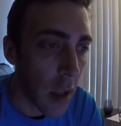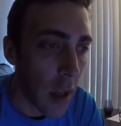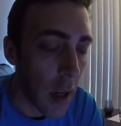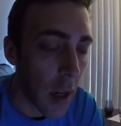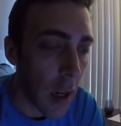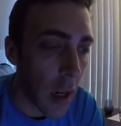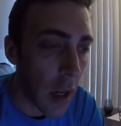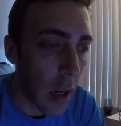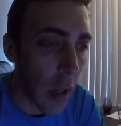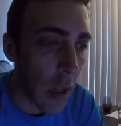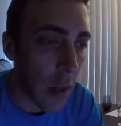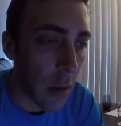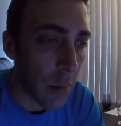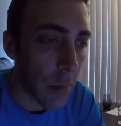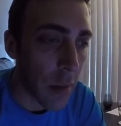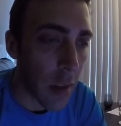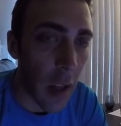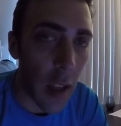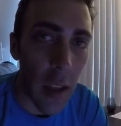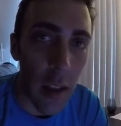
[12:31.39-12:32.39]

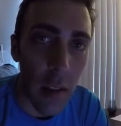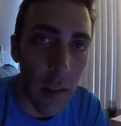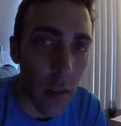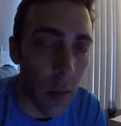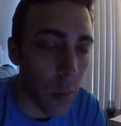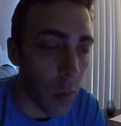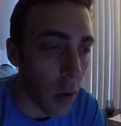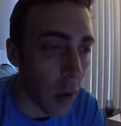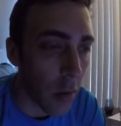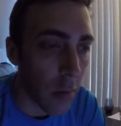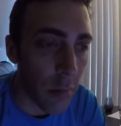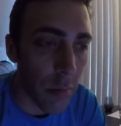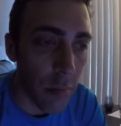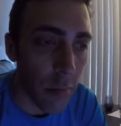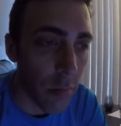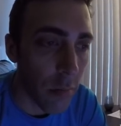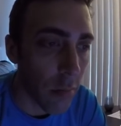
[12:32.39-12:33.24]
Today, easy run.